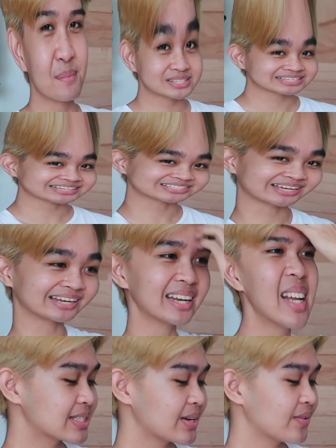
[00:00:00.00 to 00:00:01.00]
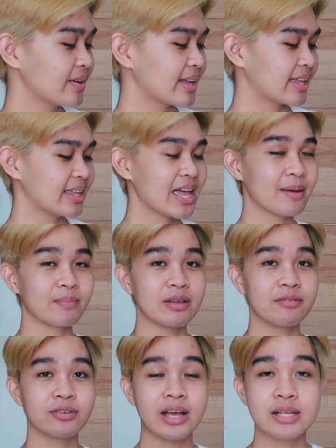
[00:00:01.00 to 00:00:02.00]
position. So yeah,
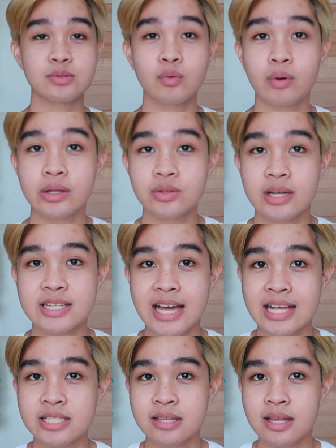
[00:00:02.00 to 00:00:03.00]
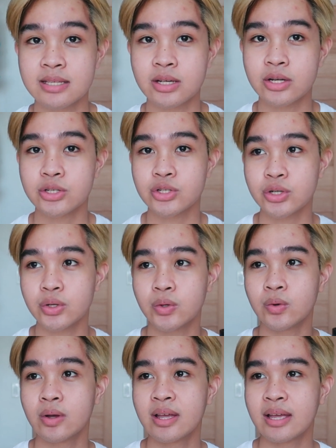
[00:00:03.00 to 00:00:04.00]
if you guys would want to attach this
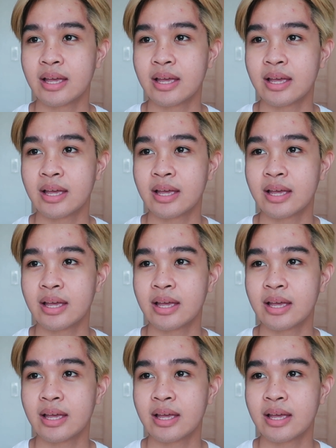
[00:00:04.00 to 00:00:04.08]
onto